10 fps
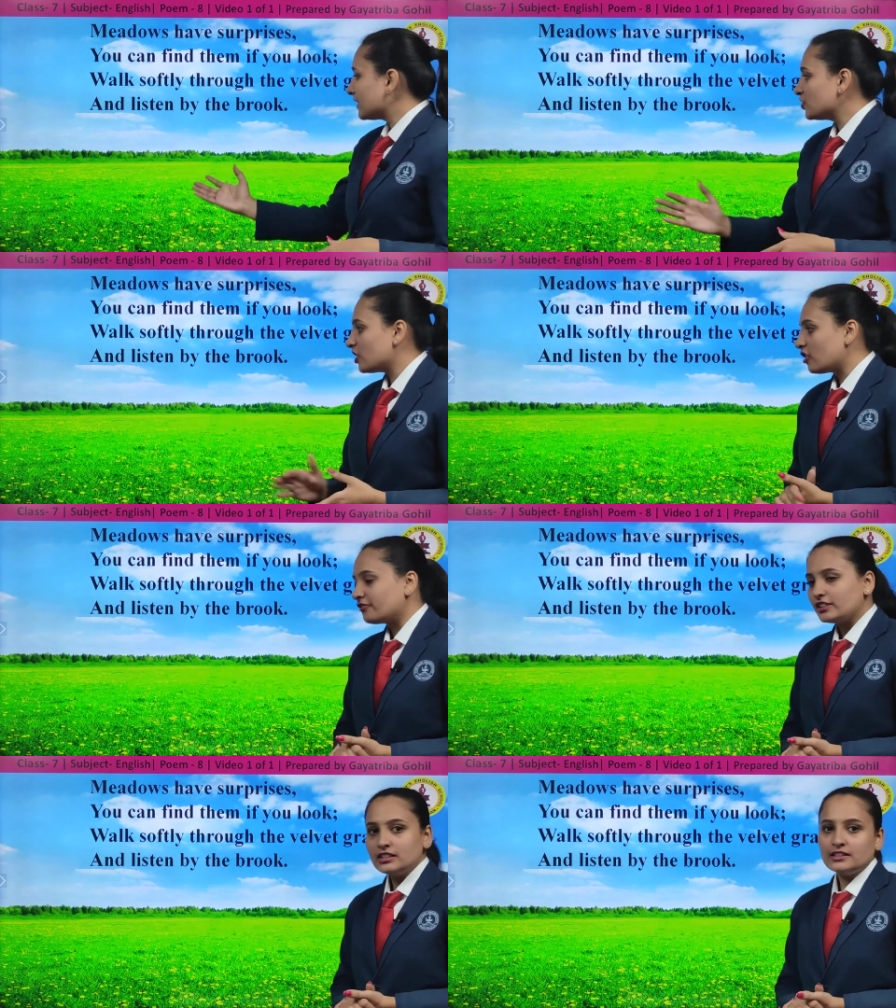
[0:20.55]
picture
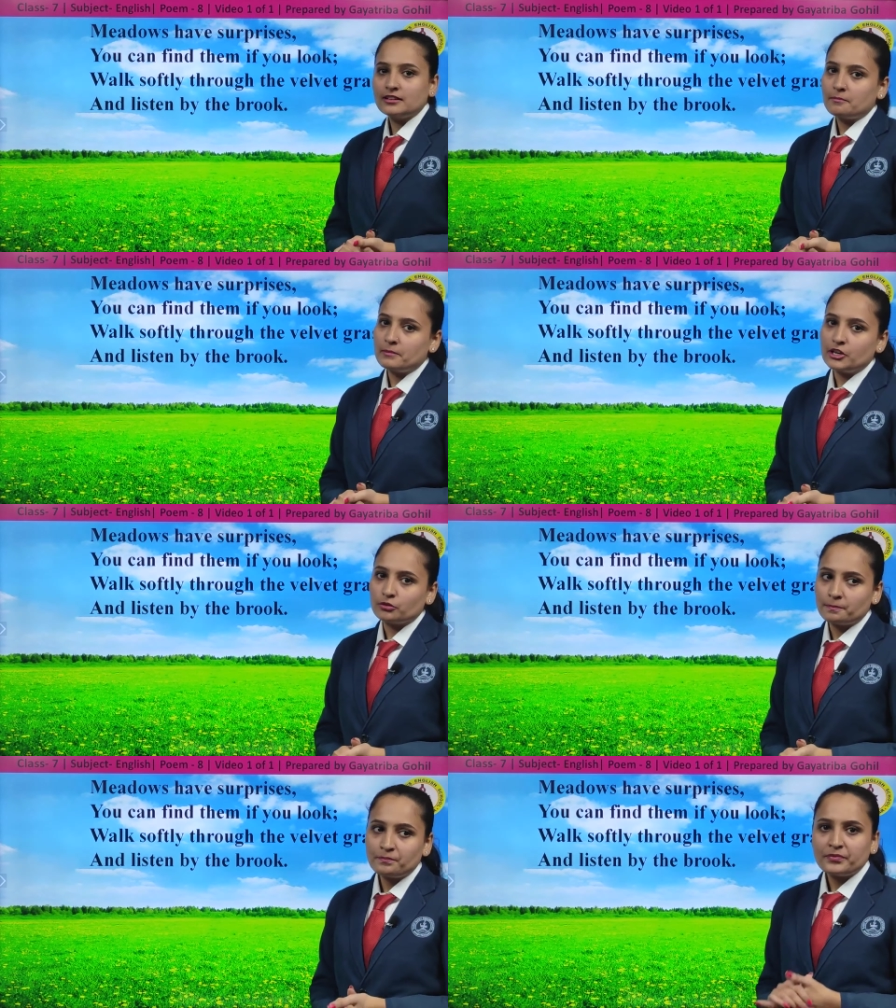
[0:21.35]
of a
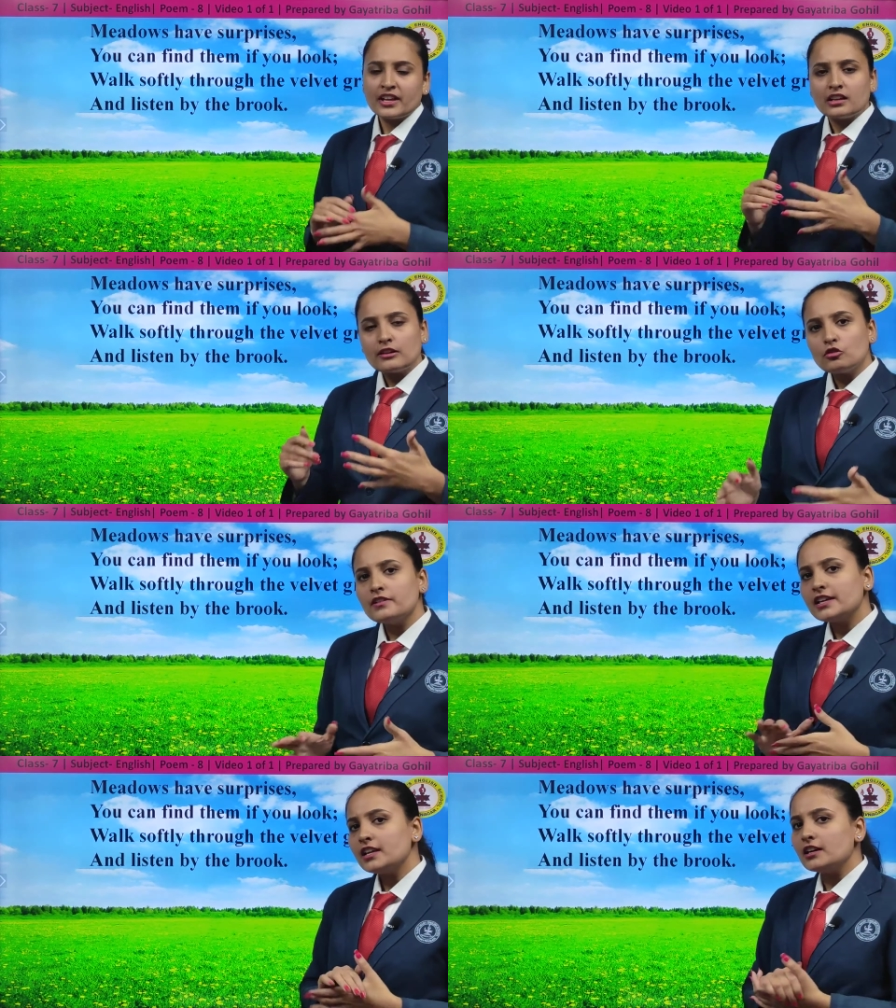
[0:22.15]
meadow. Now
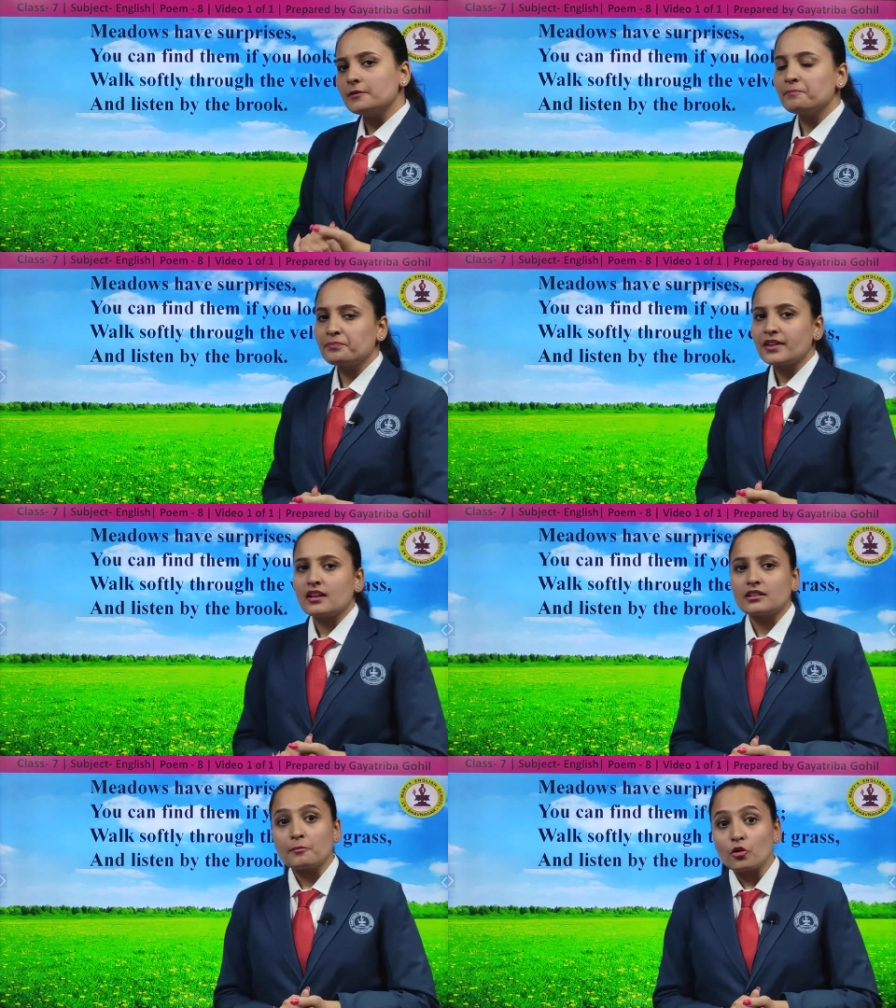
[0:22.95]
over here,
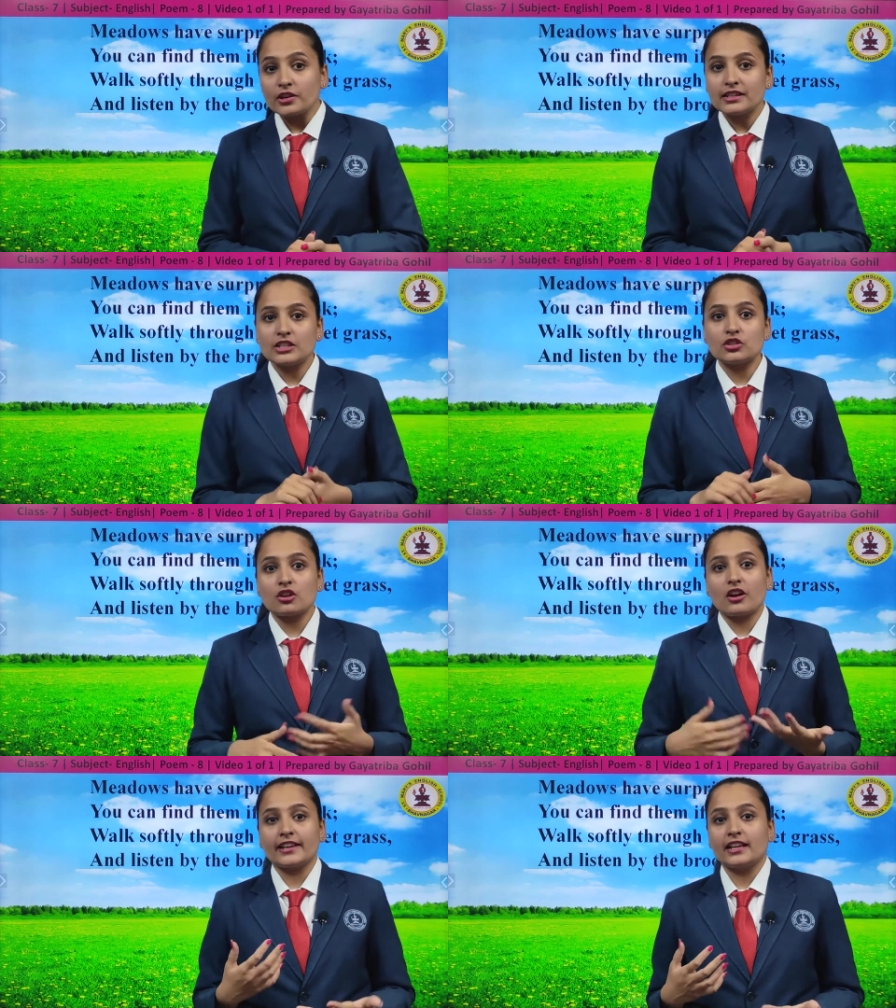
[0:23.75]
the poet is
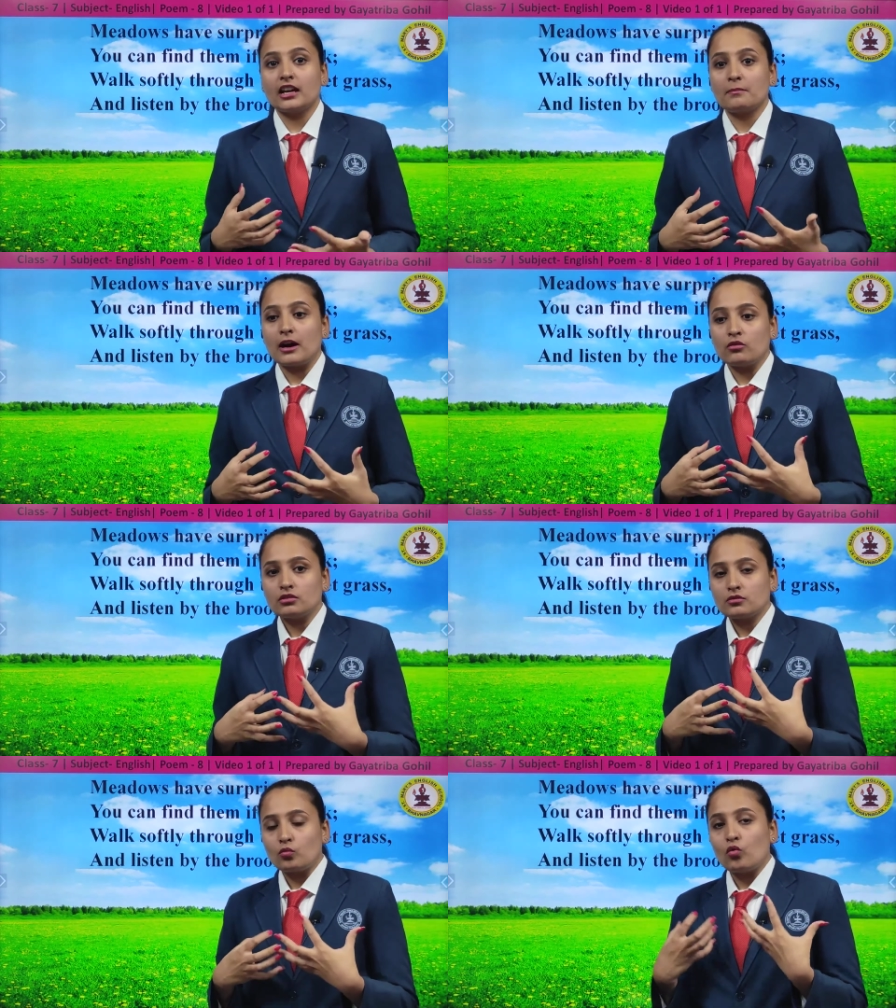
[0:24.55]
talking
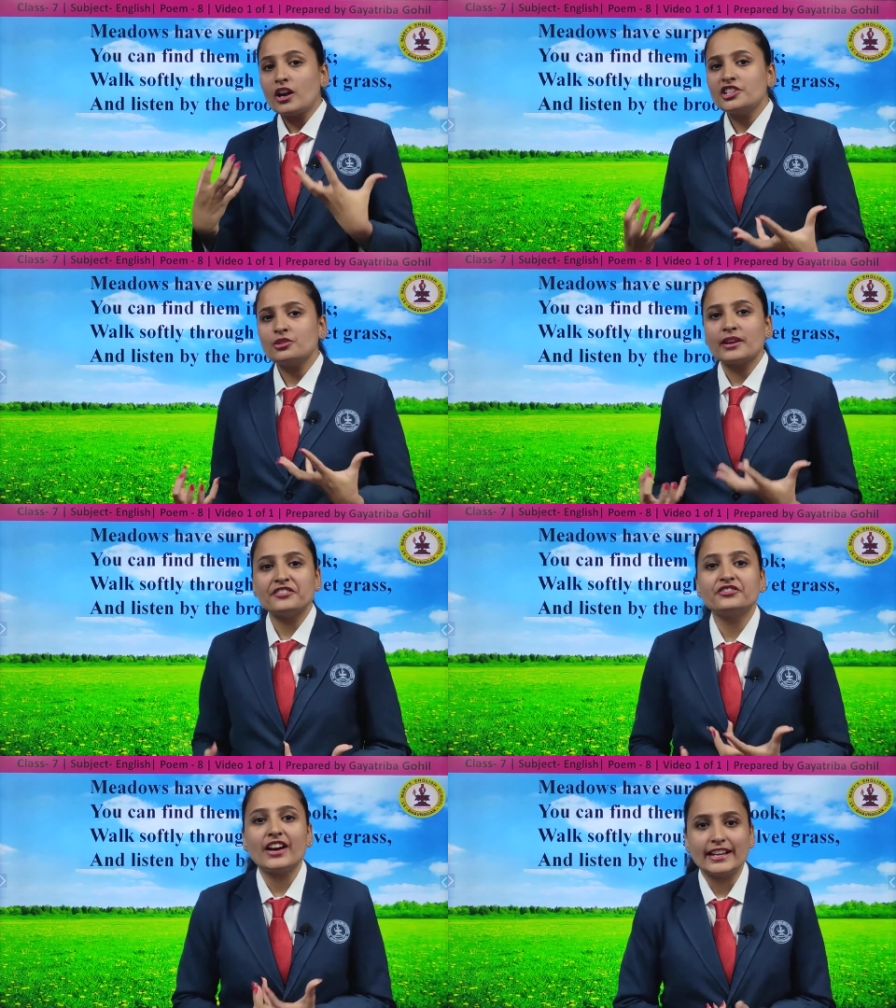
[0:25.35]
about what you
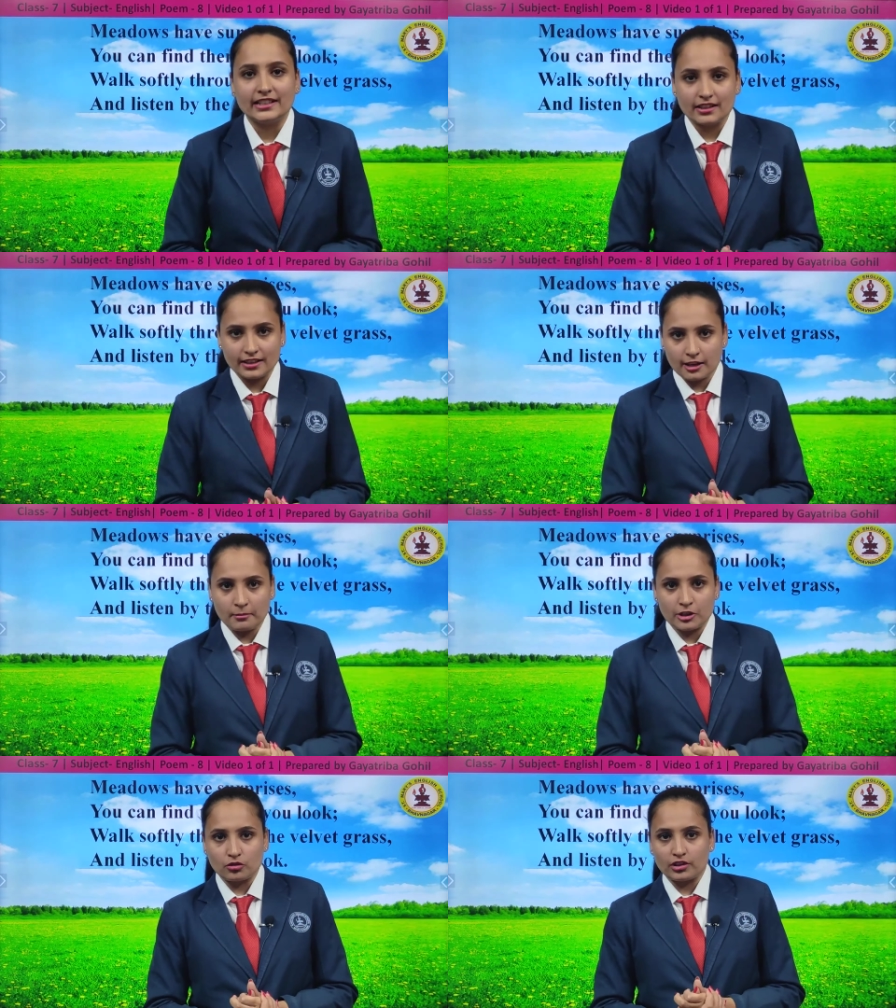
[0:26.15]
can find in a
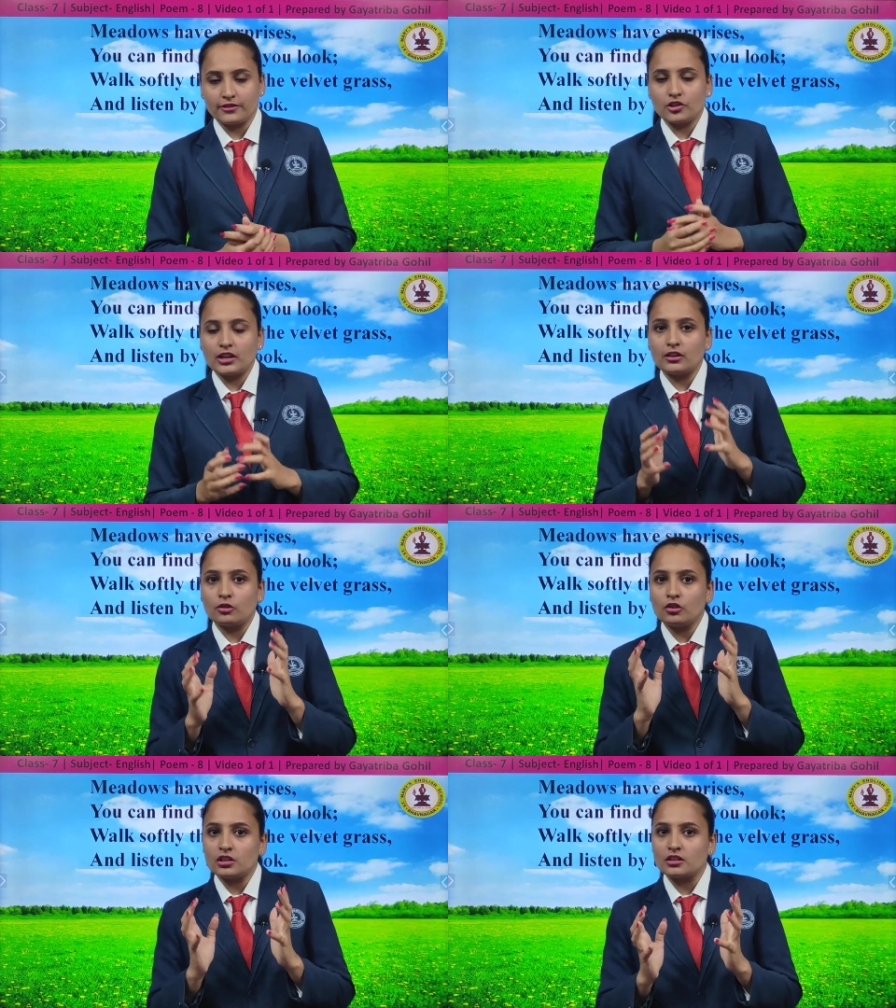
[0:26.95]
meadow if you
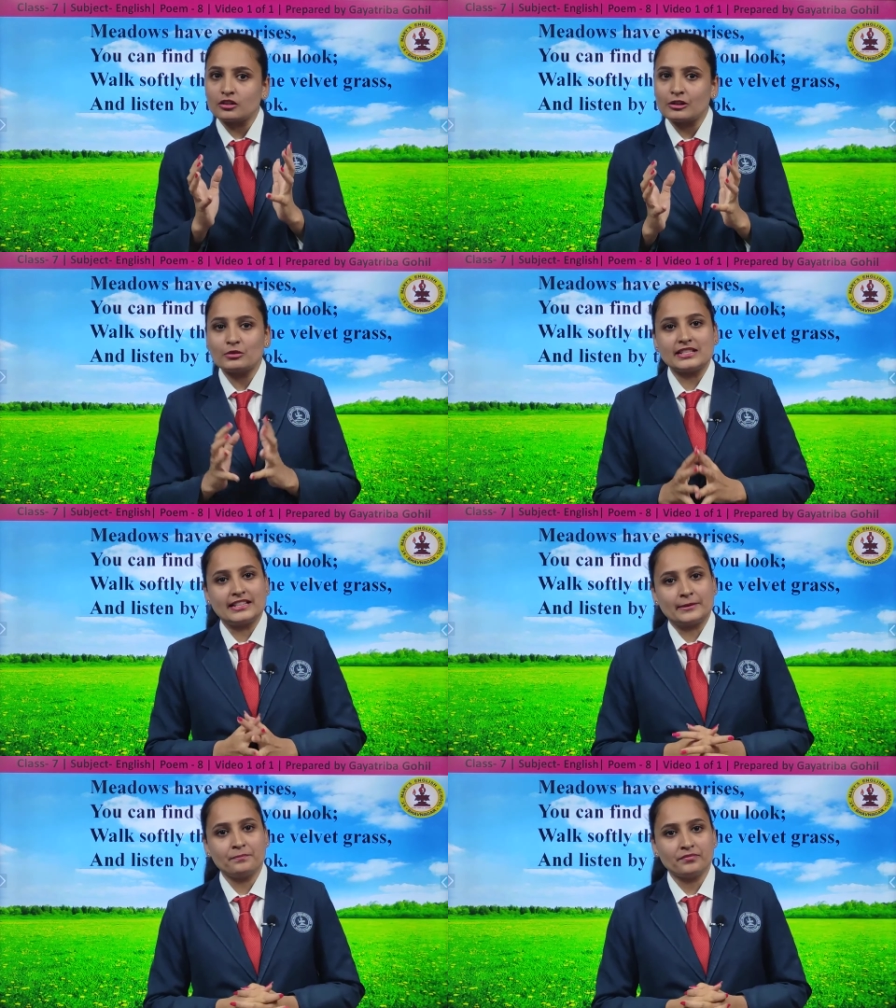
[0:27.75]
look
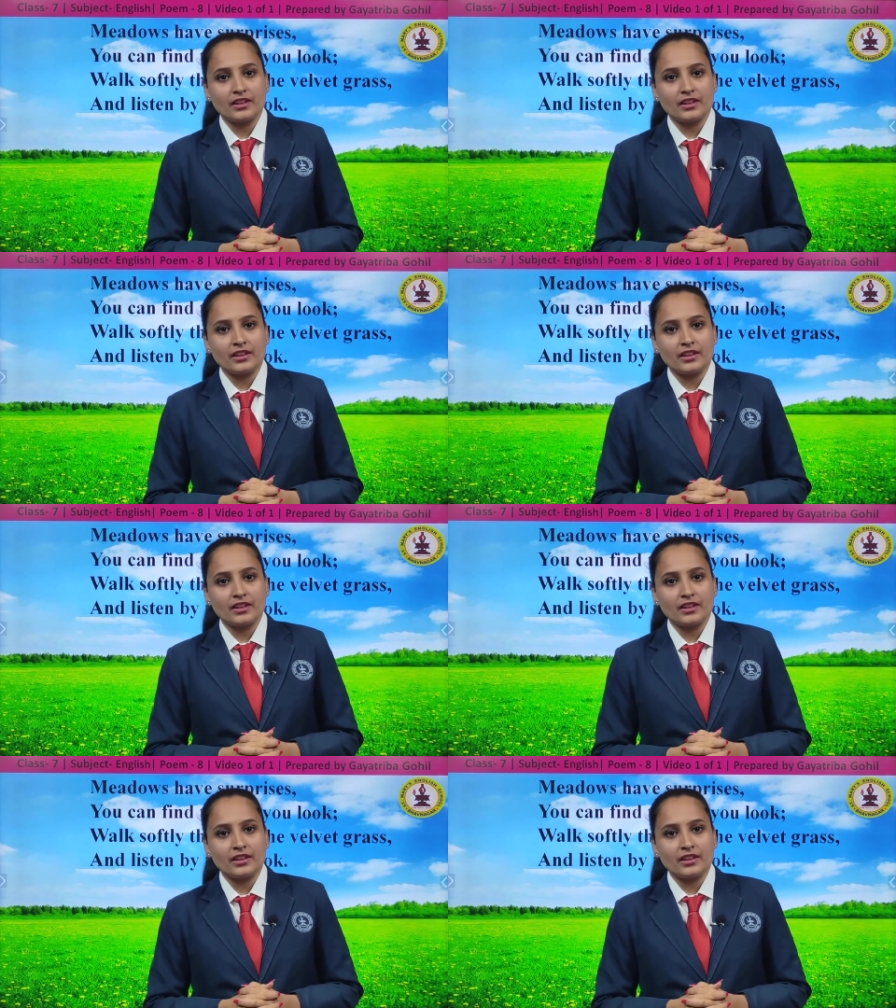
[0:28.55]
closely.